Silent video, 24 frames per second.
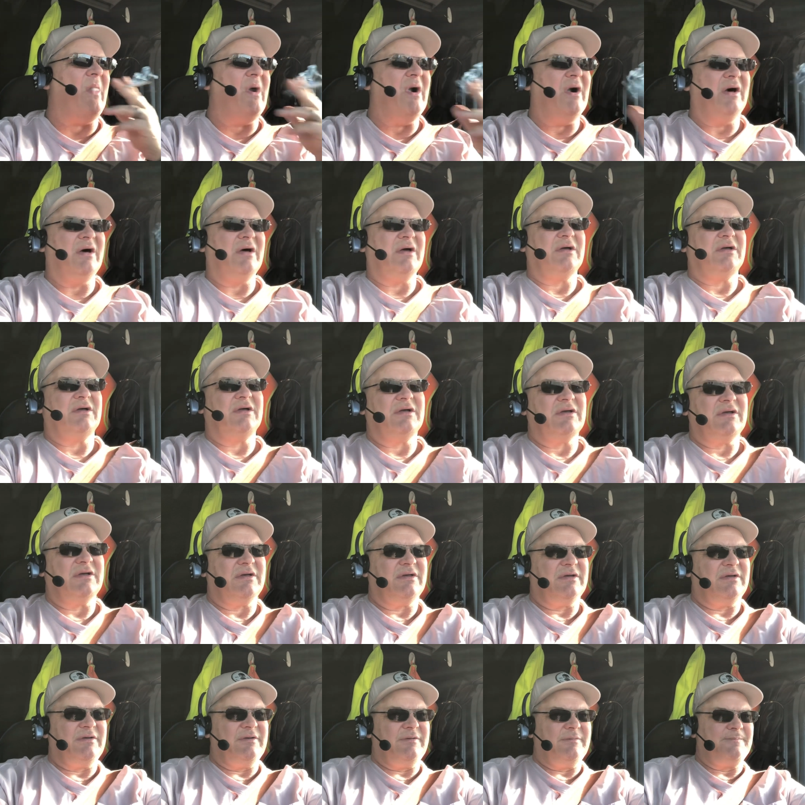
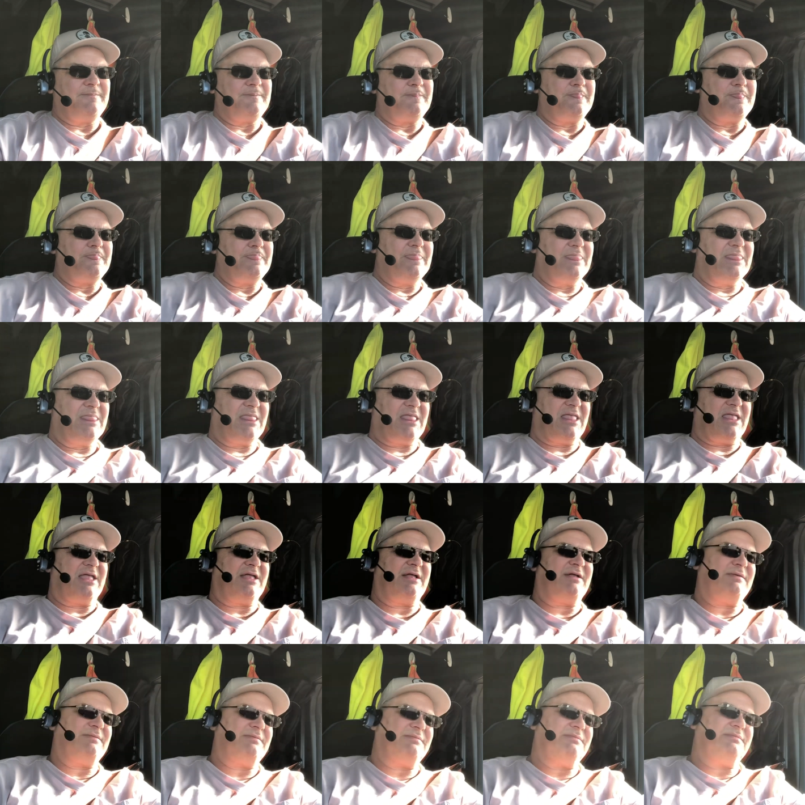
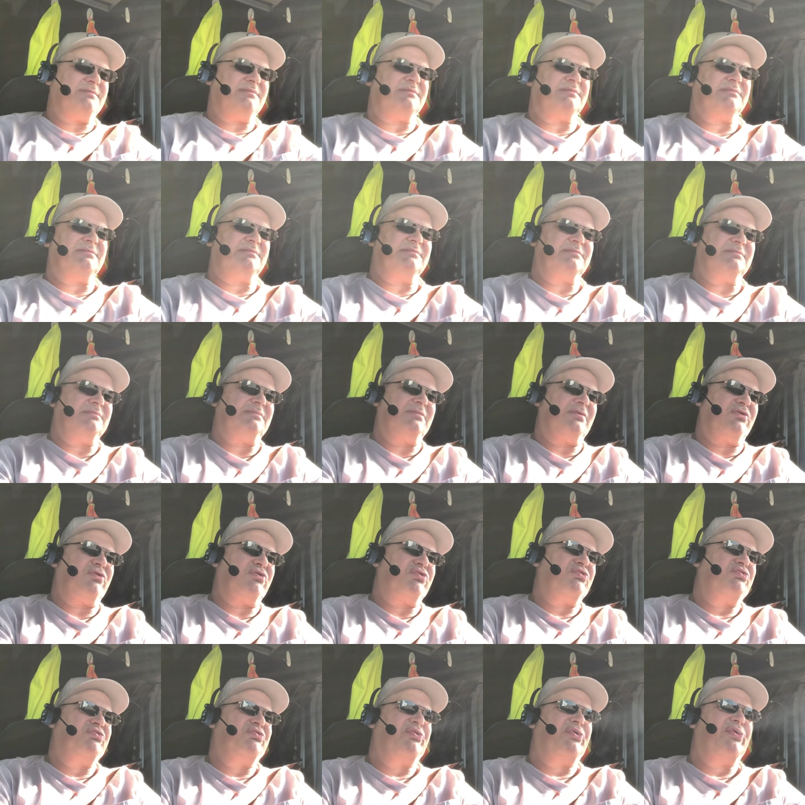
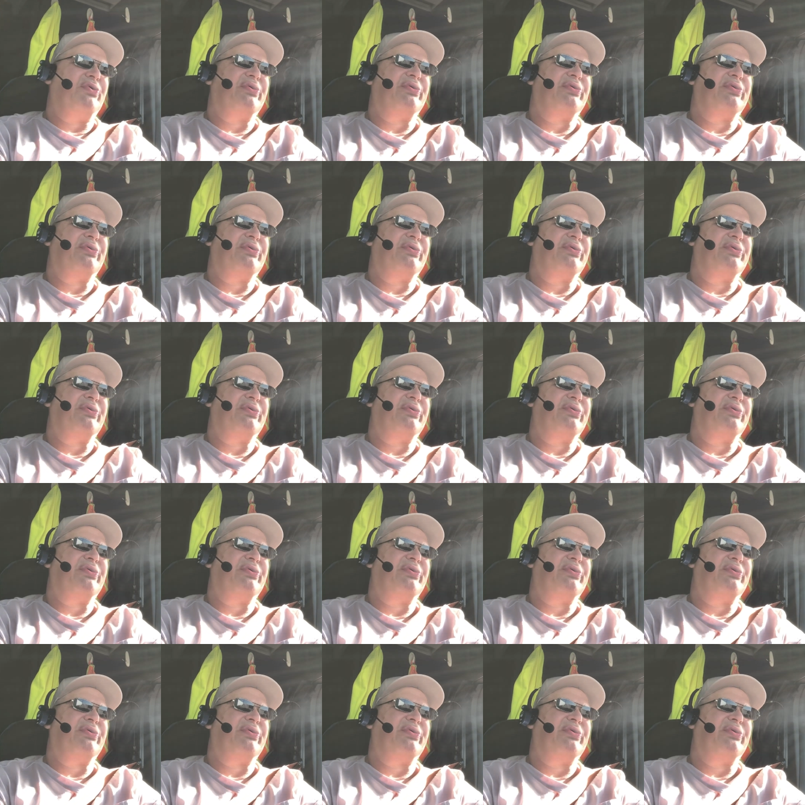[no speech]